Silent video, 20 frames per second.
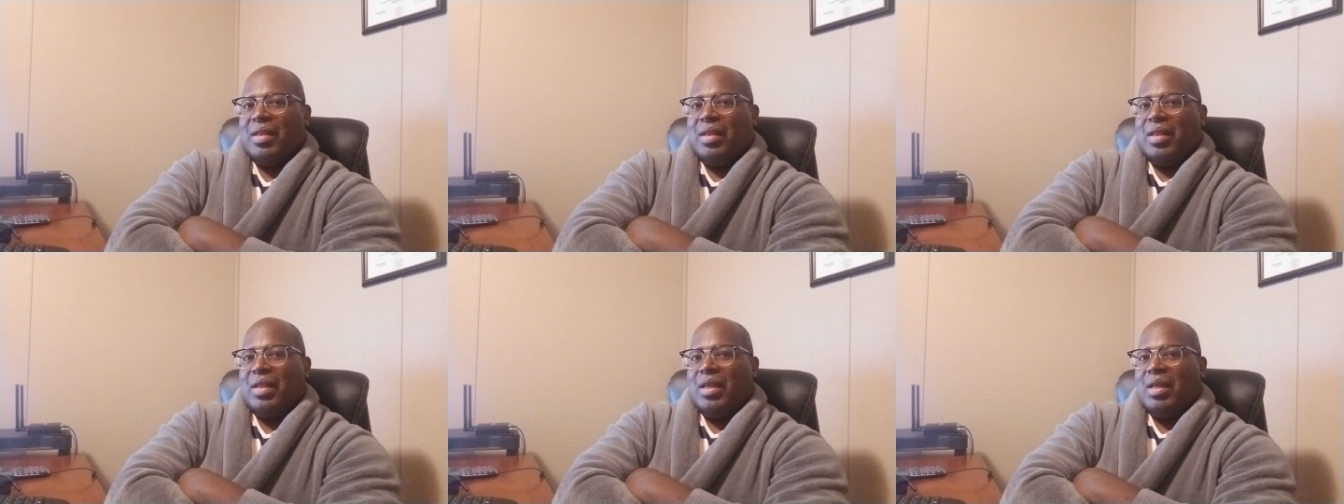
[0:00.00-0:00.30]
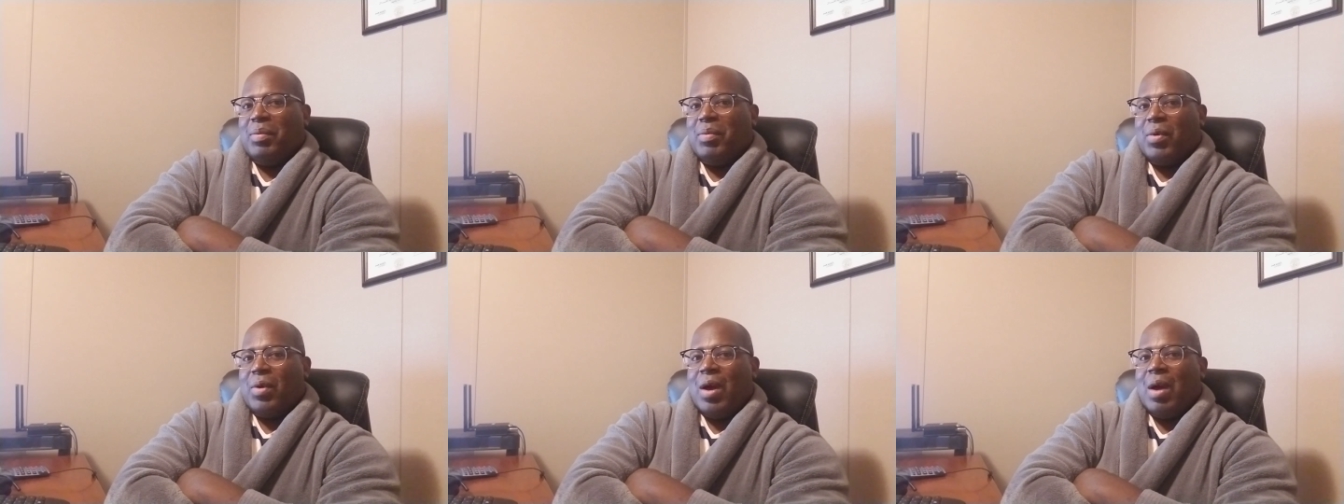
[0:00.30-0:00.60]
the
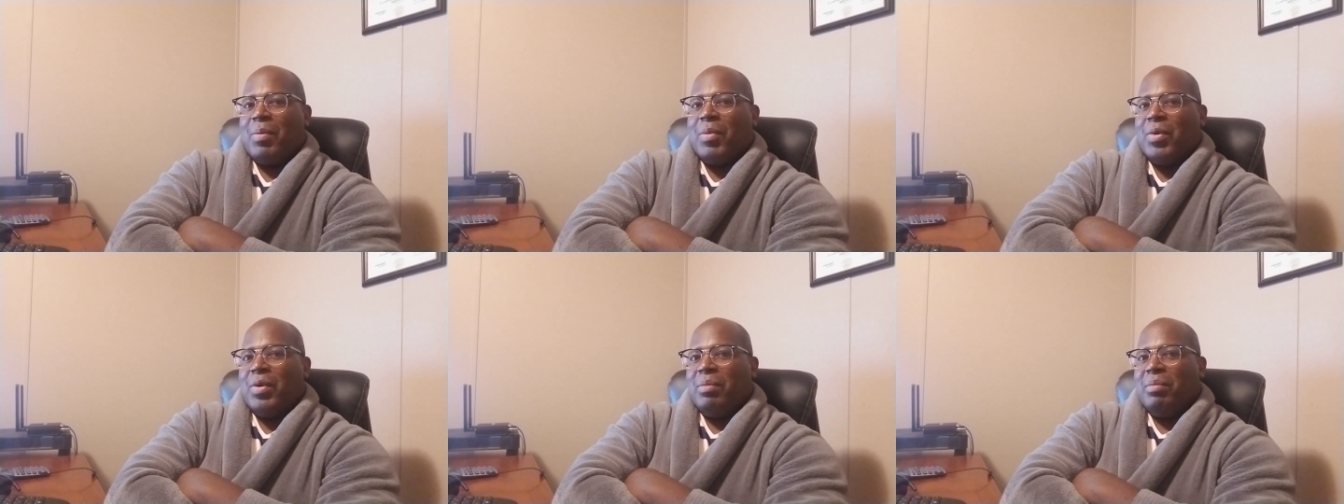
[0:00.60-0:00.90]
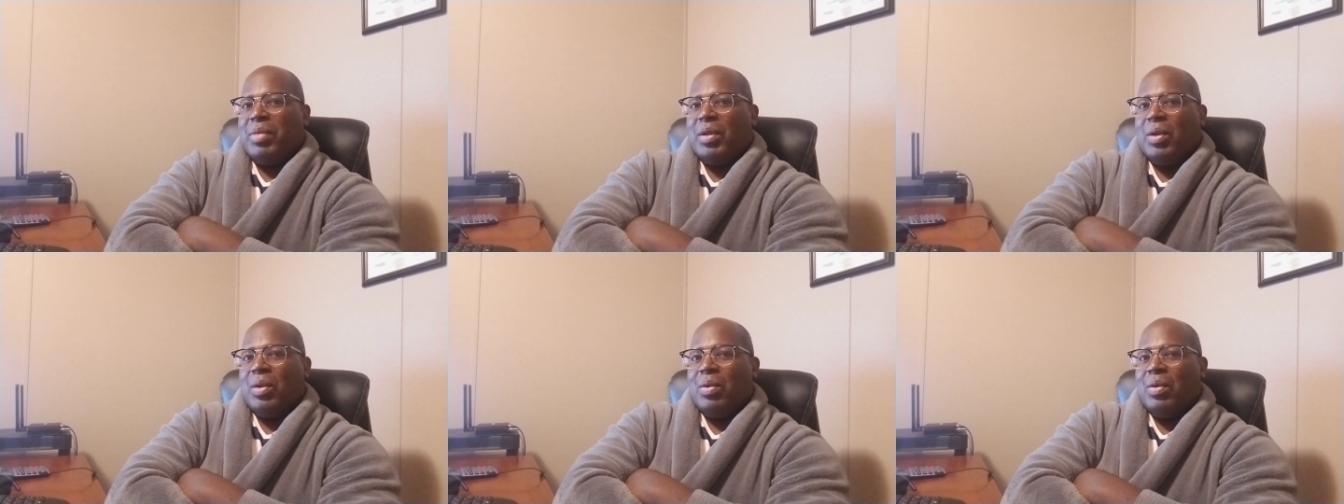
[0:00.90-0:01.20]
proper
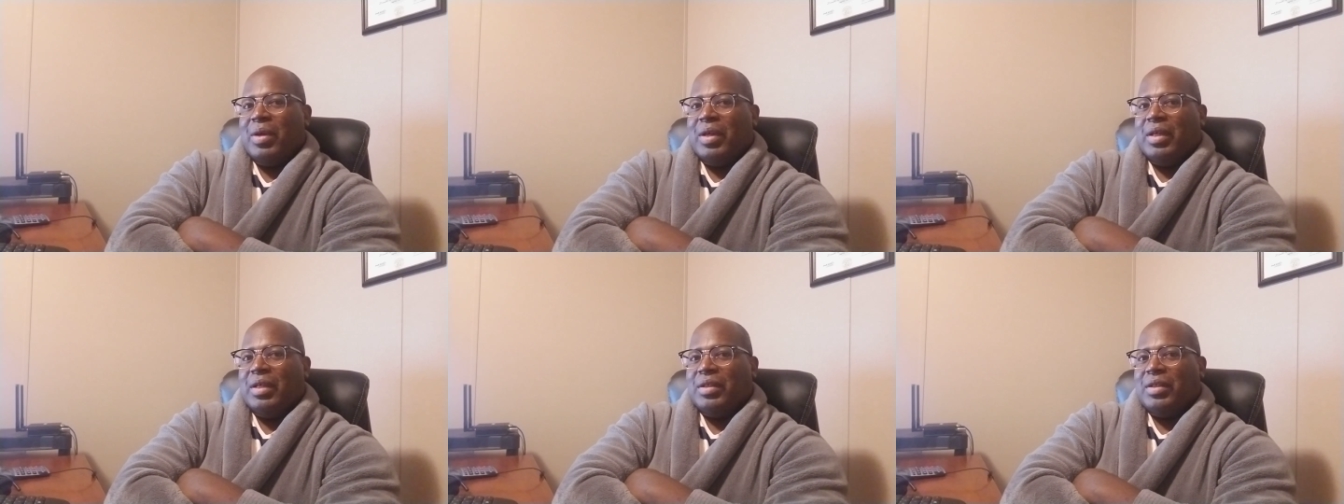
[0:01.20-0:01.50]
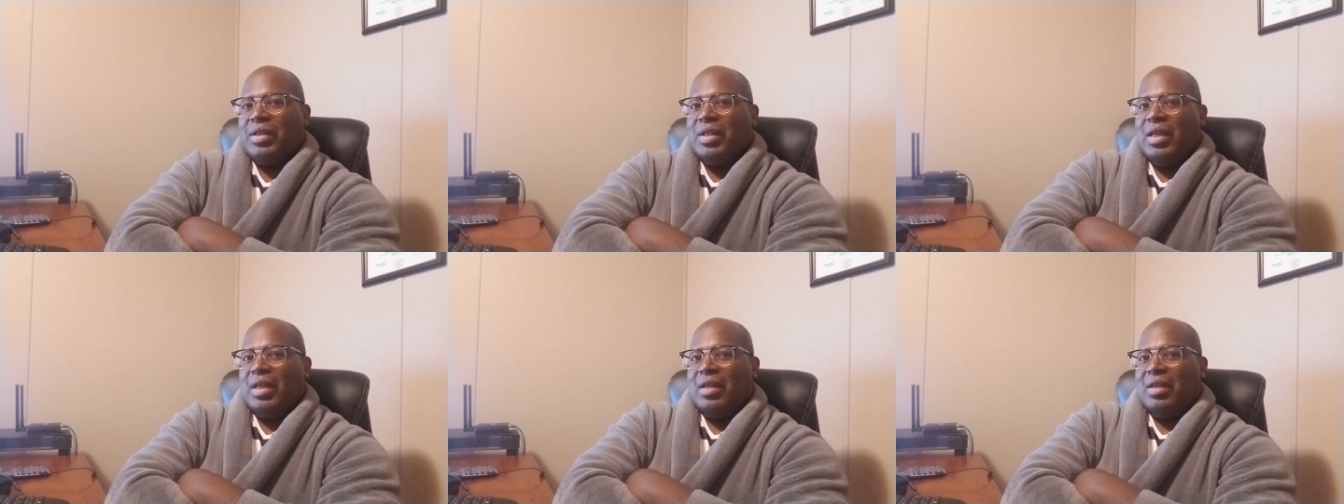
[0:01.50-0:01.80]

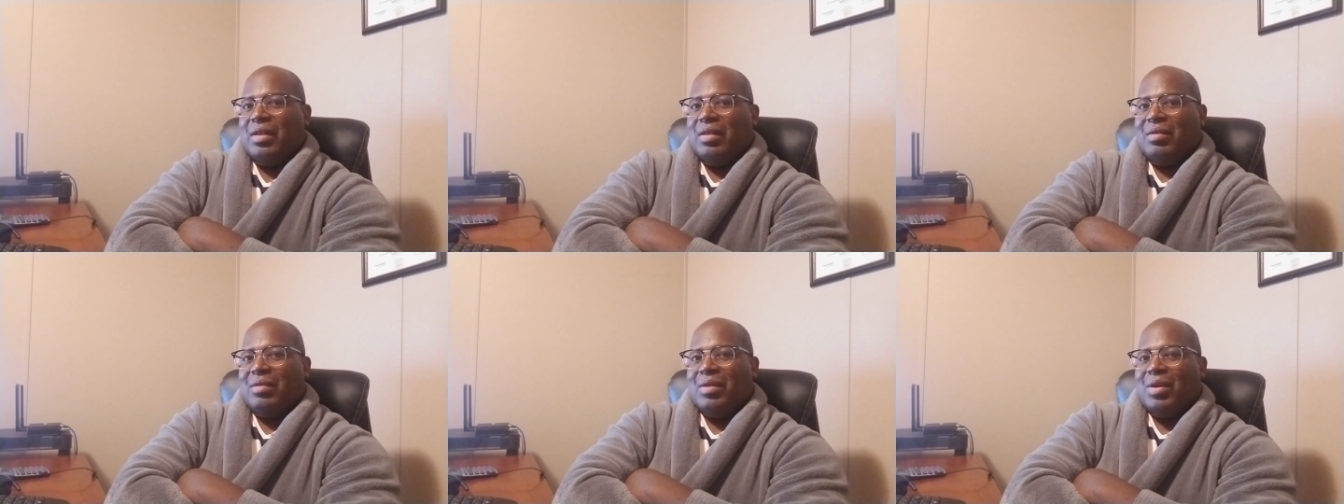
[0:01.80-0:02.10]
employees needed.